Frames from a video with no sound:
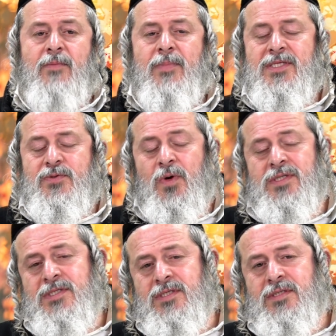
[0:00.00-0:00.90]
But
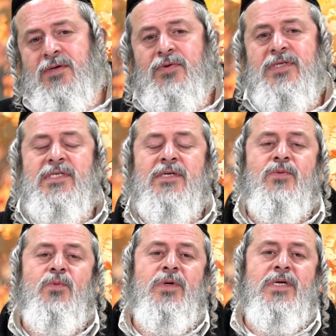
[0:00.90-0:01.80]
what the
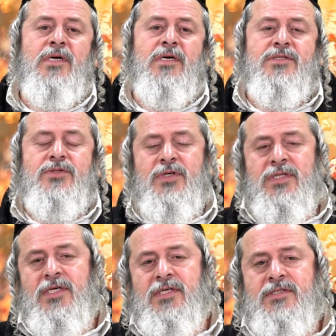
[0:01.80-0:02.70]
reason we are
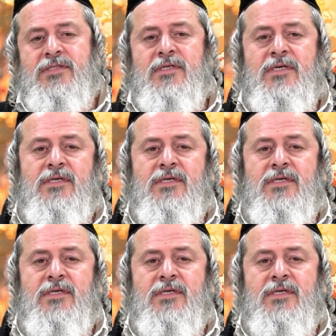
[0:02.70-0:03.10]
doing this